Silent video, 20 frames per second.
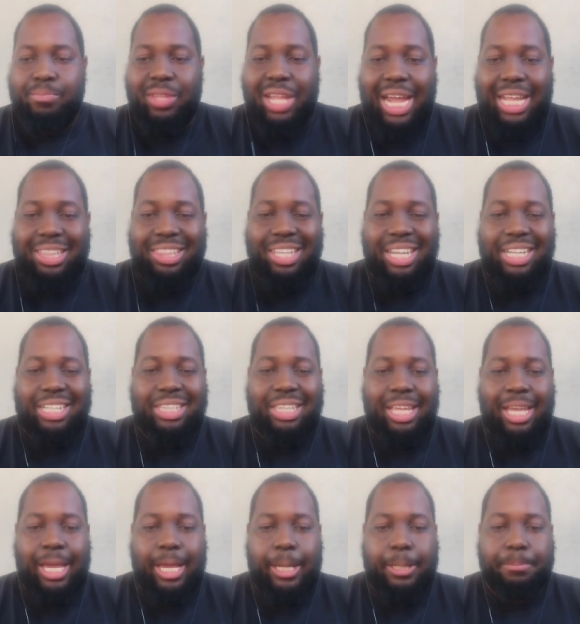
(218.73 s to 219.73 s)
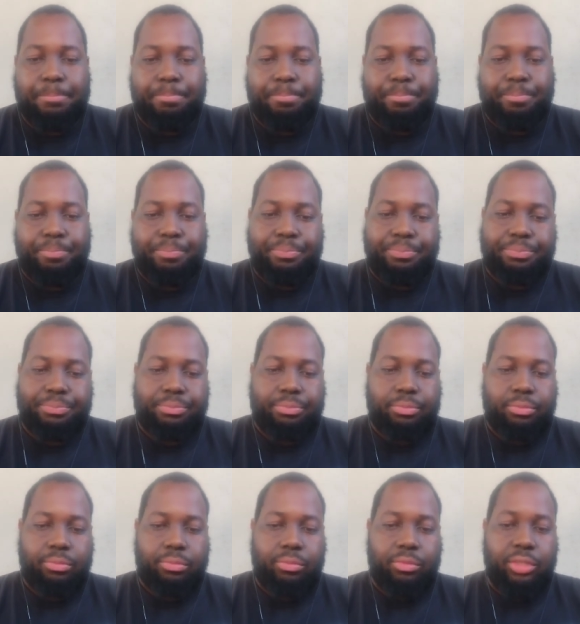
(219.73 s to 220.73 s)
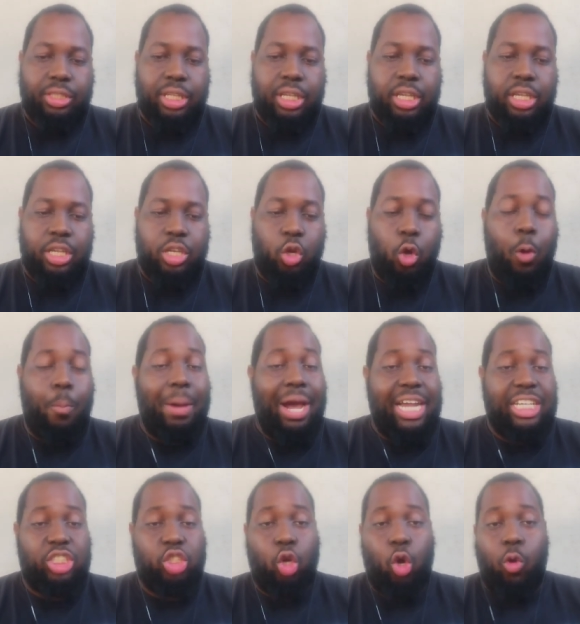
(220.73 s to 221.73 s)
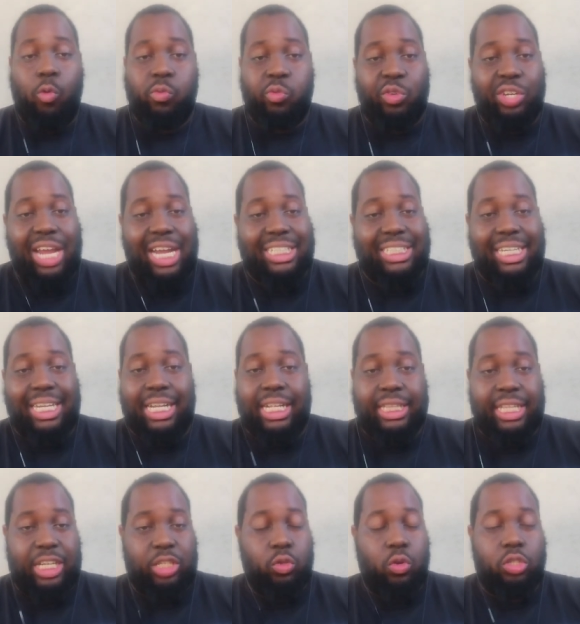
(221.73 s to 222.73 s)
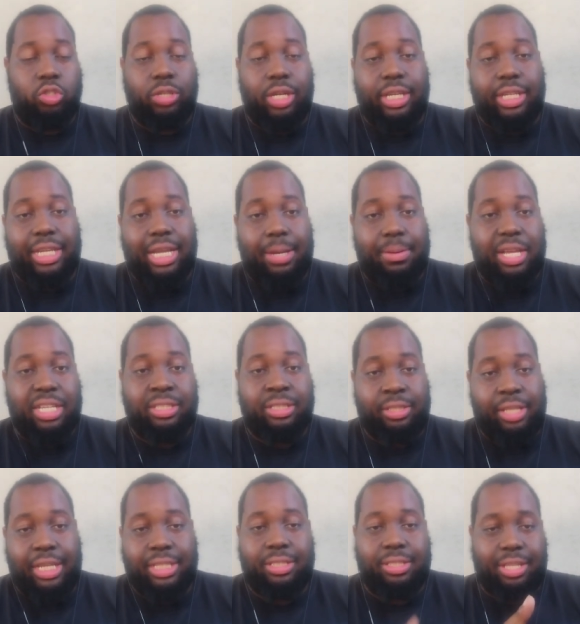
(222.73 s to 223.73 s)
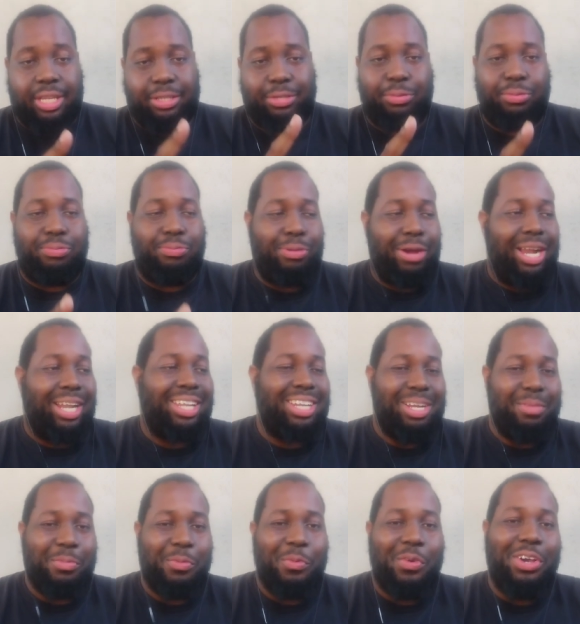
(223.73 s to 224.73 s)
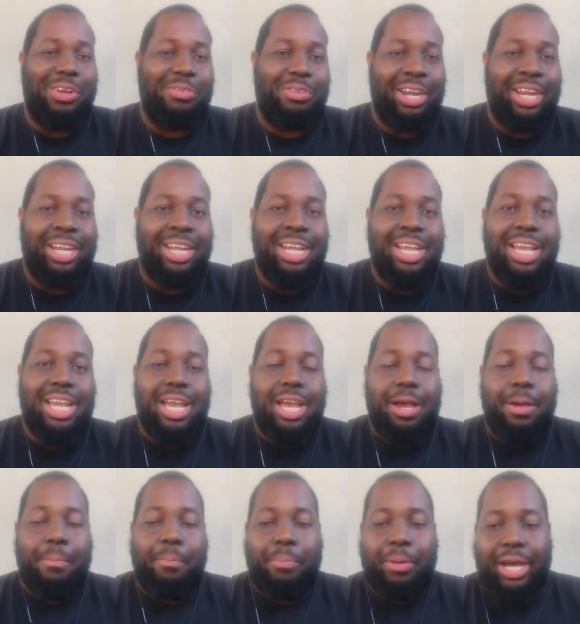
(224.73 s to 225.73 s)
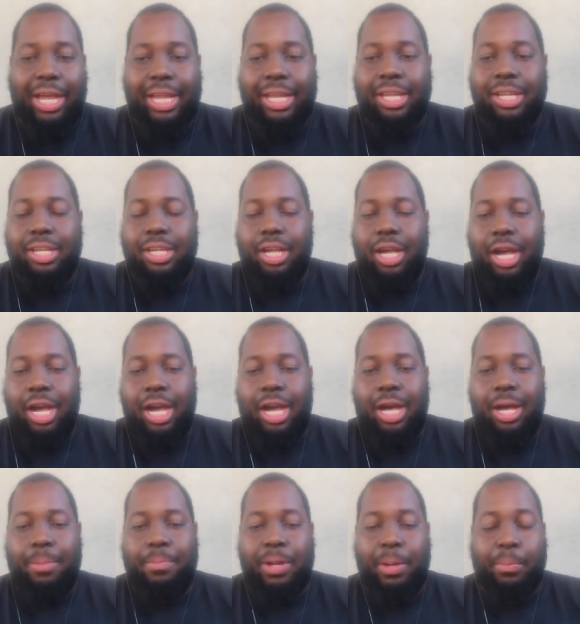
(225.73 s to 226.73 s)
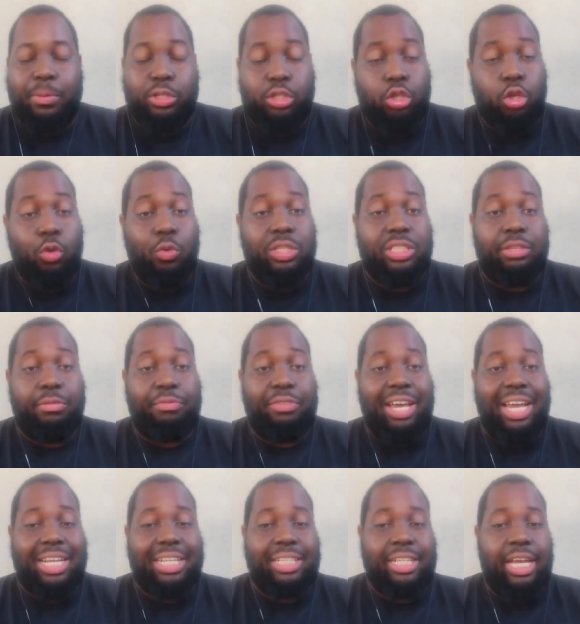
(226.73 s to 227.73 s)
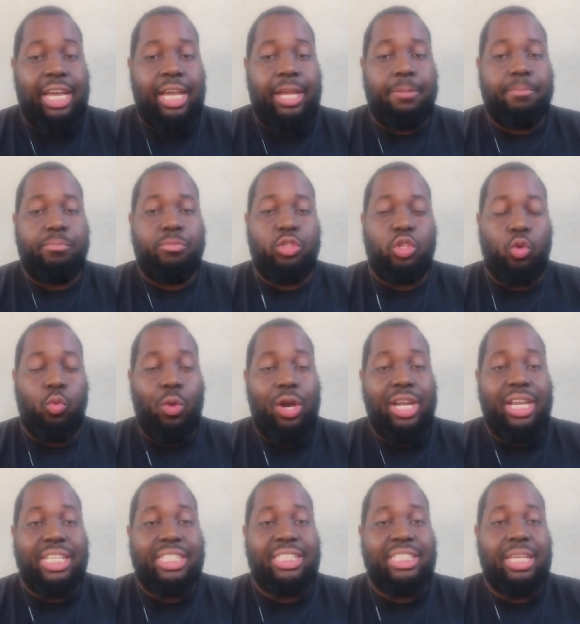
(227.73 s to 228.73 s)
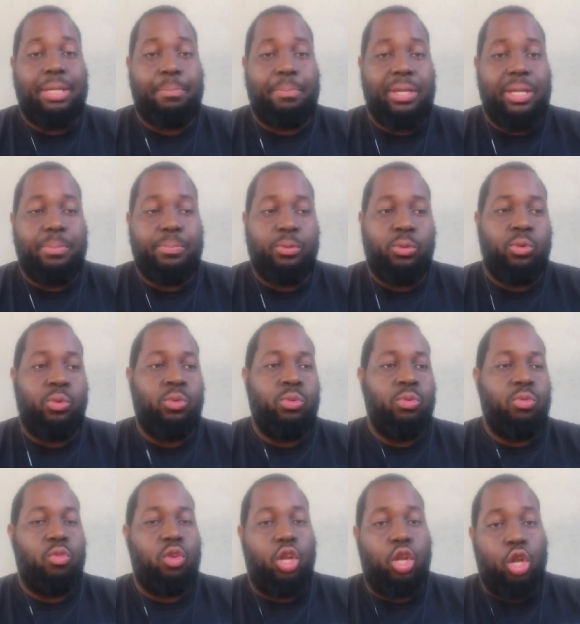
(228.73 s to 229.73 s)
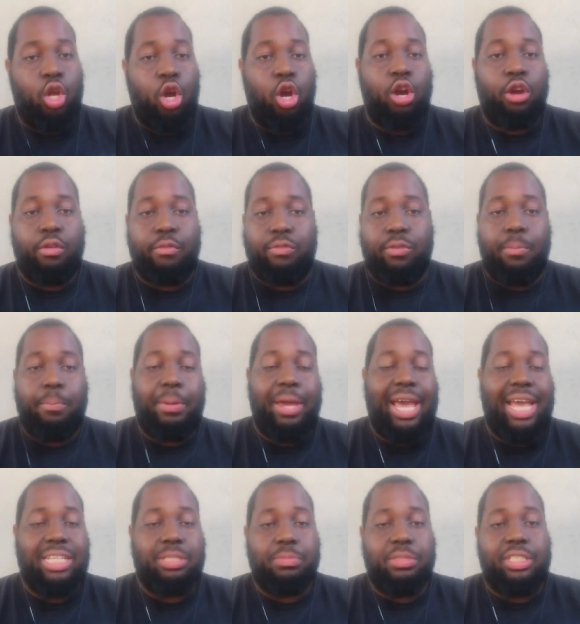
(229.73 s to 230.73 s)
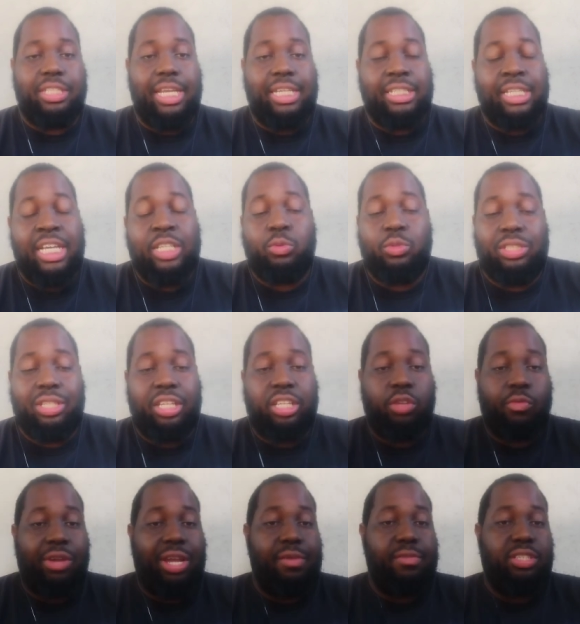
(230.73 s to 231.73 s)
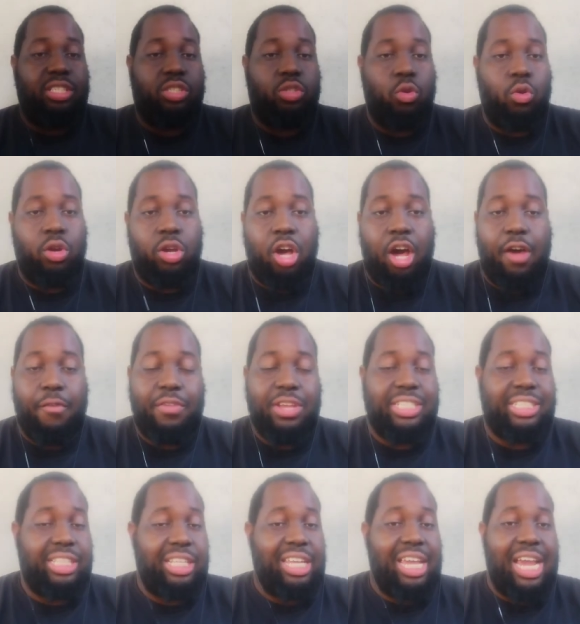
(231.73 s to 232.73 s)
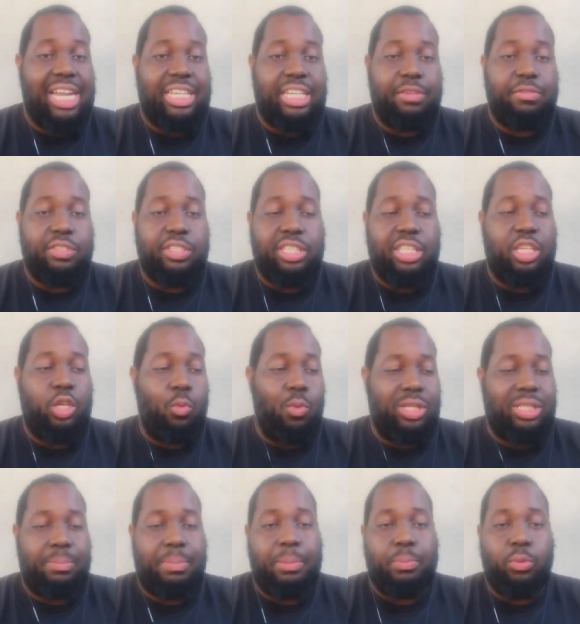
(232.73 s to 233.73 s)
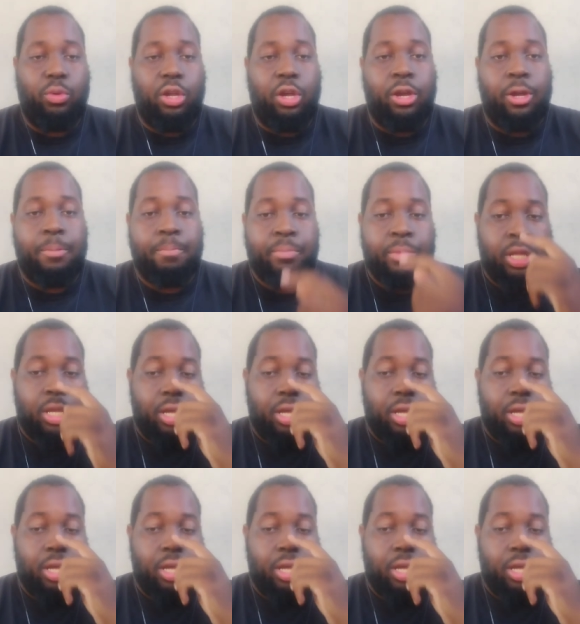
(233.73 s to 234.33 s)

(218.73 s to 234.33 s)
I think that nobody should overreact to anything during training camp. That's probably number one, right? But number two is the fact that you want to see people learn from past mistakes, and that's what the Ravens are doing. Offensively and defensively, you want to see people learn.